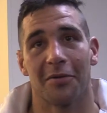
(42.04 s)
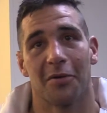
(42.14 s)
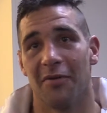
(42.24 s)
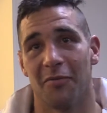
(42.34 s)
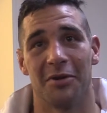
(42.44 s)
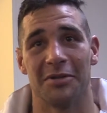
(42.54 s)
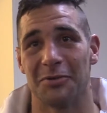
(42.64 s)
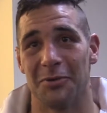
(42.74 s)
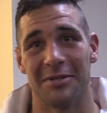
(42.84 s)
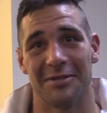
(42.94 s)
can't even put
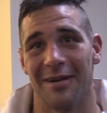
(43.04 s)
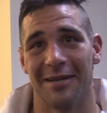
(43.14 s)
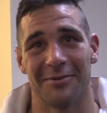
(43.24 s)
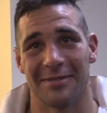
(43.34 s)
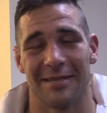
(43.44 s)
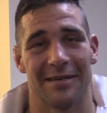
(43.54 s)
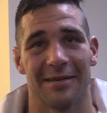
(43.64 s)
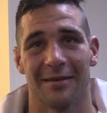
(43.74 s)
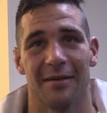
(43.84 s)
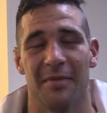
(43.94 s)
into words. Really, it was a
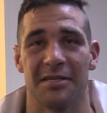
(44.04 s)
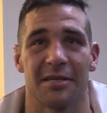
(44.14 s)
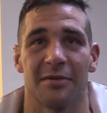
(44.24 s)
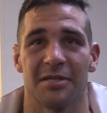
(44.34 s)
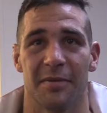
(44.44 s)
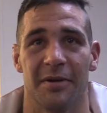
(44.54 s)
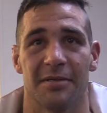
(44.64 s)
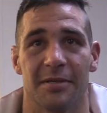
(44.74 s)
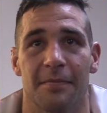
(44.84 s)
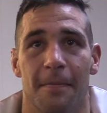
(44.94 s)
magic experience.